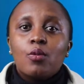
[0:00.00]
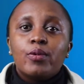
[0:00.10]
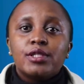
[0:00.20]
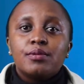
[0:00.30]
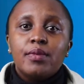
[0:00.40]

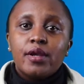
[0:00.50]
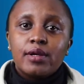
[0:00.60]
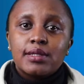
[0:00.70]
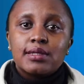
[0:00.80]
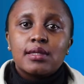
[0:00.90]
which
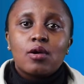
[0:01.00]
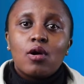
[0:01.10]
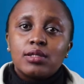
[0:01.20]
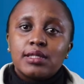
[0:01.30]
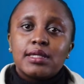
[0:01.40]
mirrors the
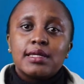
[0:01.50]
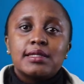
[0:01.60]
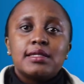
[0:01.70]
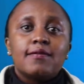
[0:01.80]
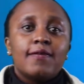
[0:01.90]

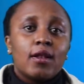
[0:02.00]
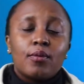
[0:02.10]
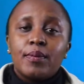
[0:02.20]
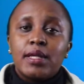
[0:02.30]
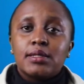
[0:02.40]
continent's
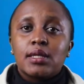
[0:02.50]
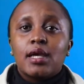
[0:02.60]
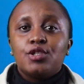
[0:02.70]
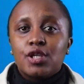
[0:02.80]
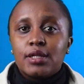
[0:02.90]
development
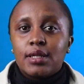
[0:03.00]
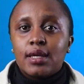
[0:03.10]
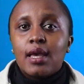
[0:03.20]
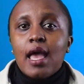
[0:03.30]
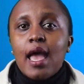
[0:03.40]
agenda